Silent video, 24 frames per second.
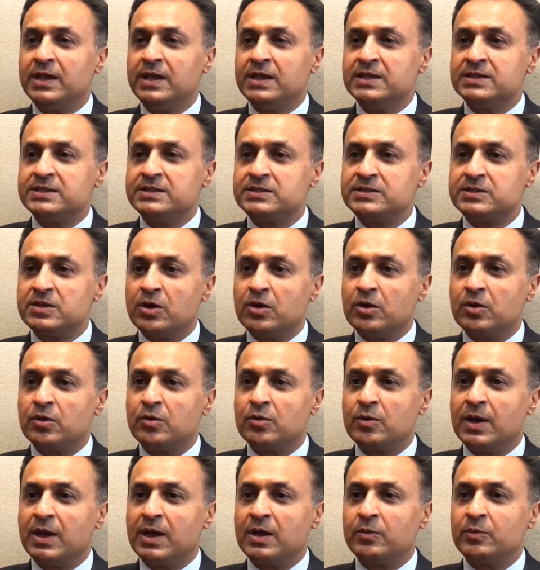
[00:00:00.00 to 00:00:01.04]

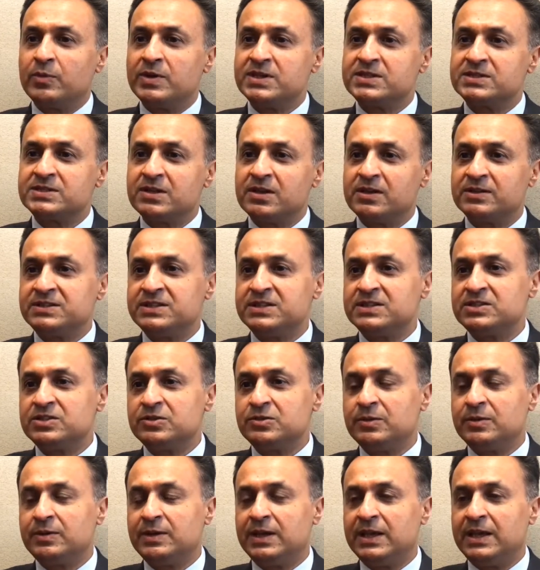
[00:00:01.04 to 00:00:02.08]
So we started to
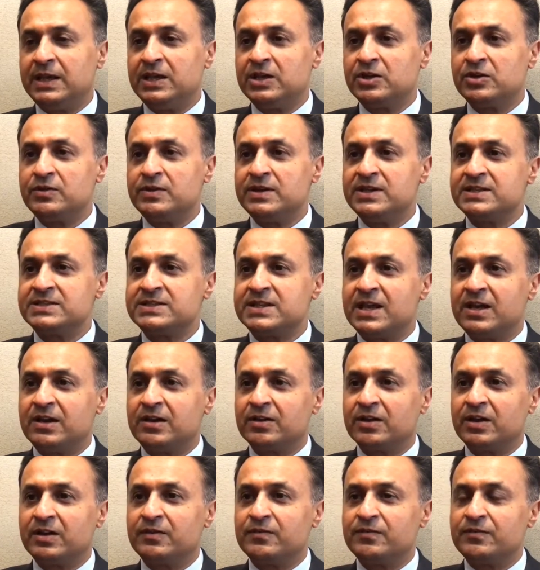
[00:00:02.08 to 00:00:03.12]
increase our
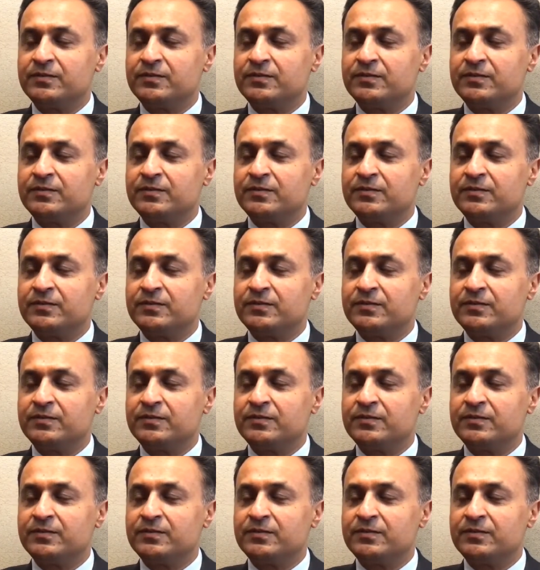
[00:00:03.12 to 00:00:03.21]
kind of